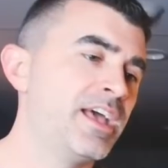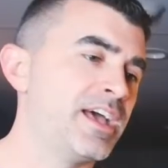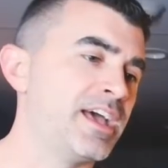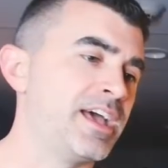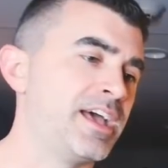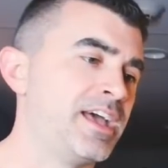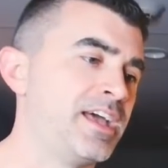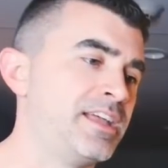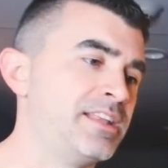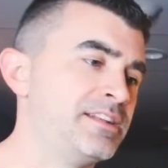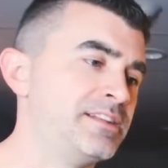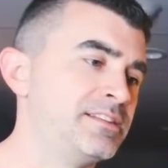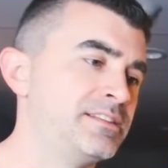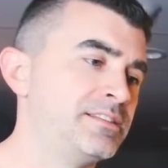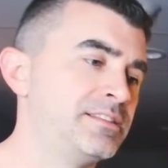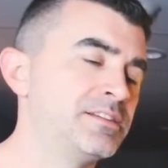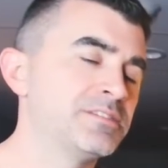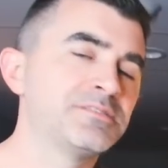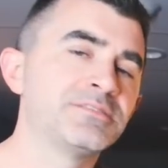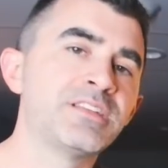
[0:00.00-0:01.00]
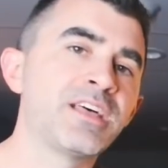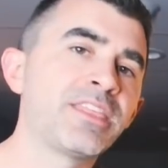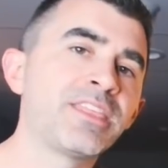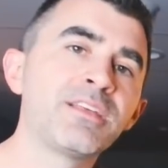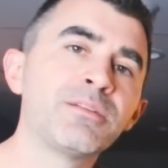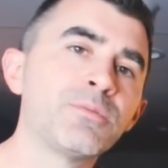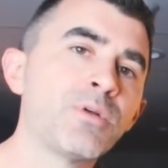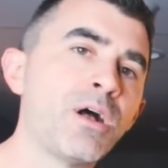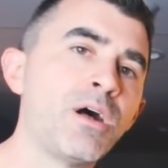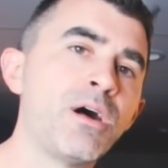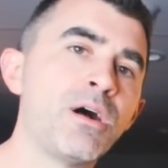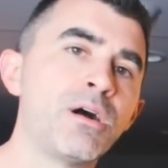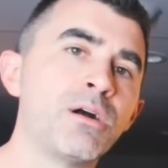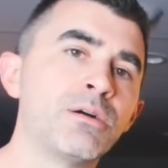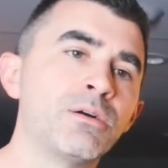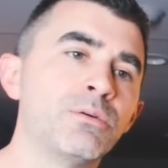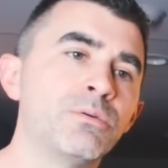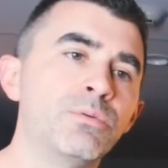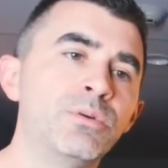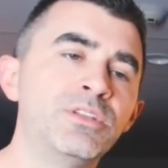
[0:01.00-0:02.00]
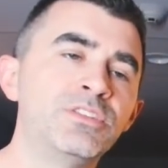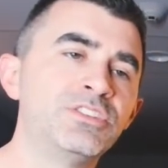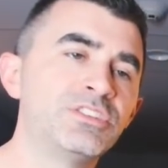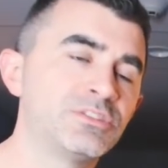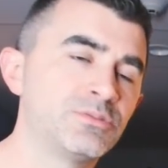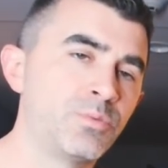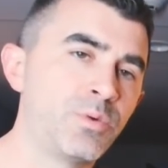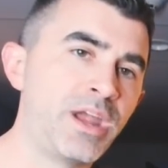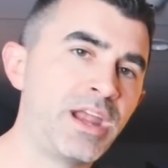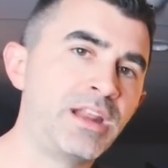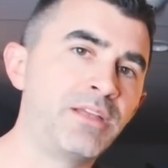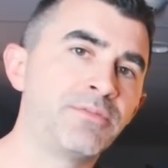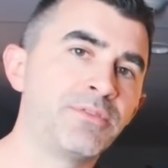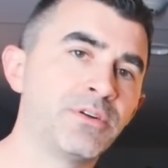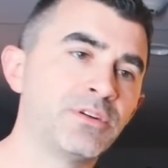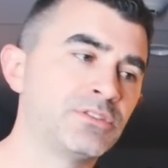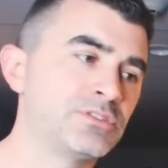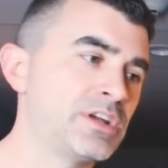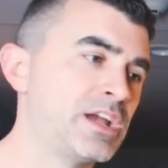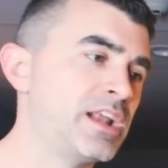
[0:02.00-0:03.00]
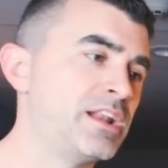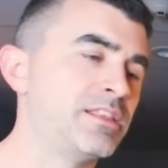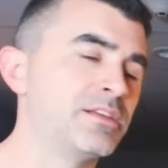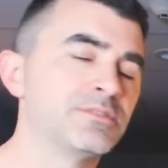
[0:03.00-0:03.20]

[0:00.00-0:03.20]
And there's nothing wrong with just waiting for a trade.